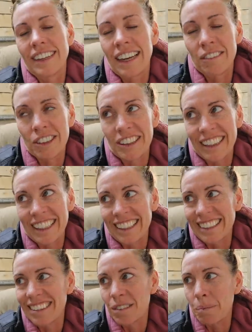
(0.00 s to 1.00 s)

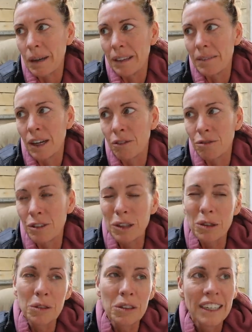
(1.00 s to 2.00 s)
everything. But a
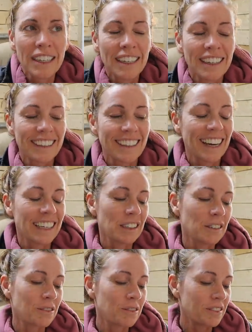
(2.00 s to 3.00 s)
few kind
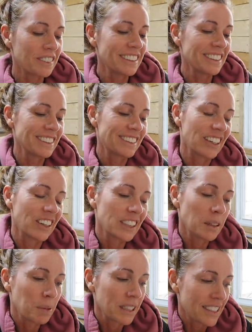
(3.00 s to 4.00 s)
of
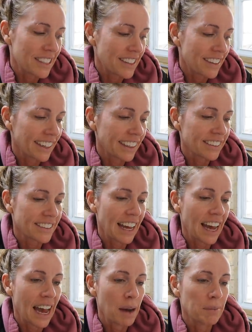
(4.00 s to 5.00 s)
serendipitous things
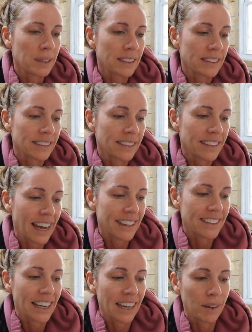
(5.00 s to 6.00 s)
that happened
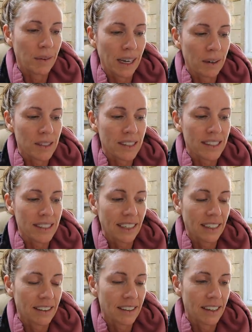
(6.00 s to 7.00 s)
that day when I was
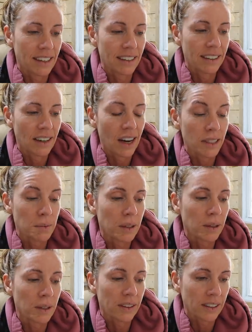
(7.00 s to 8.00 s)
in the
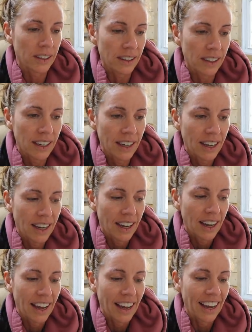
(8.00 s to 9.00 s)
hospital with her,
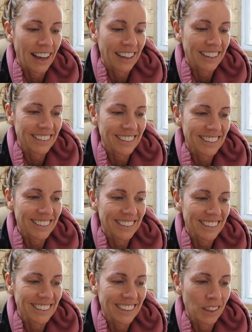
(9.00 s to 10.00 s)
and
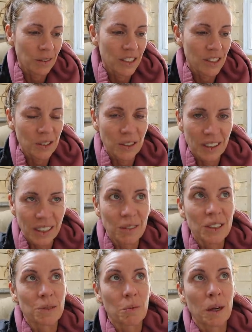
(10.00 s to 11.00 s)
it
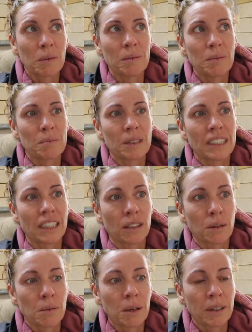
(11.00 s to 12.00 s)
was one
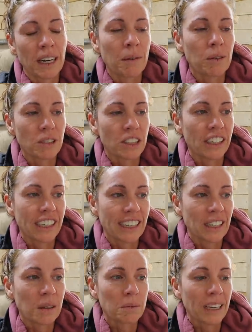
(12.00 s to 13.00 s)
particular moment. I won't share it
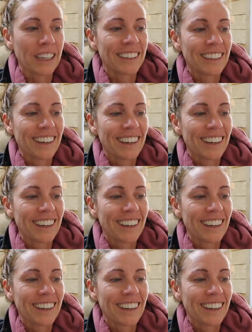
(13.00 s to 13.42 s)
here, but